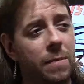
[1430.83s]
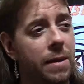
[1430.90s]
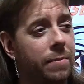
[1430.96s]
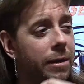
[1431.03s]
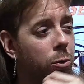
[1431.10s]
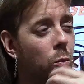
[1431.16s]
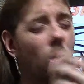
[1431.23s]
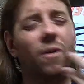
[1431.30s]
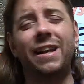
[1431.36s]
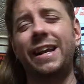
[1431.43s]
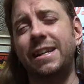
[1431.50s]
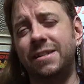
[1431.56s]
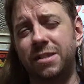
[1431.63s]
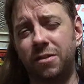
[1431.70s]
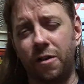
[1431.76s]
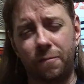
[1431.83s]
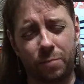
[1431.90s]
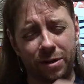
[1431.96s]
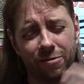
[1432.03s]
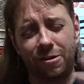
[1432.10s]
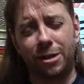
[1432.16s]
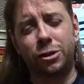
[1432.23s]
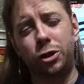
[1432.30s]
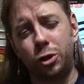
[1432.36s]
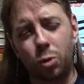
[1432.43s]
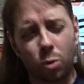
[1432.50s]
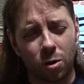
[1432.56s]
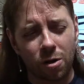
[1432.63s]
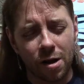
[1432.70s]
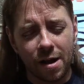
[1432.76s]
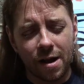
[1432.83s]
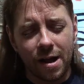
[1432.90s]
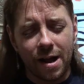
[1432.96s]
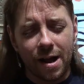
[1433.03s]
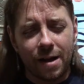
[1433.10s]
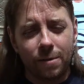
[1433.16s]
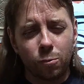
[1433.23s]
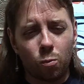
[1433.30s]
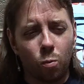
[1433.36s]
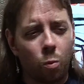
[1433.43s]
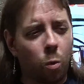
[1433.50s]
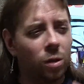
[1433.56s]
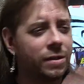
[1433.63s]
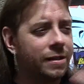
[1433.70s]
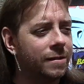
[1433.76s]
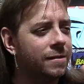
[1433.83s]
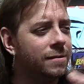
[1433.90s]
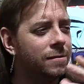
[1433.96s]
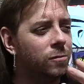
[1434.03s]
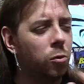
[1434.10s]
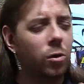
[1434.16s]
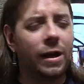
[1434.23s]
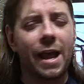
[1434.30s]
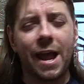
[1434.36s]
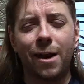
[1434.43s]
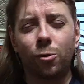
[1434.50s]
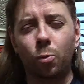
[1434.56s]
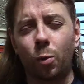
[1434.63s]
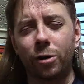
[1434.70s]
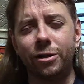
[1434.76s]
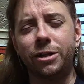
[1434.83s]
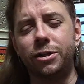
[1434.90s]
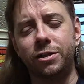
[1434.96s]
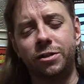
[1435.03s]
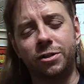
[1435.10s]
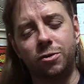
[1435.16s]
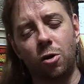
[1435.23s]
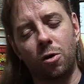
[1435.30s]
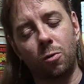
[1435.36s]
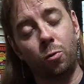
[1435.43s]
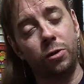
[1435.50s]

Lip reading: Maybe you want to get stuff, but you're not sure what to look at or where you should start.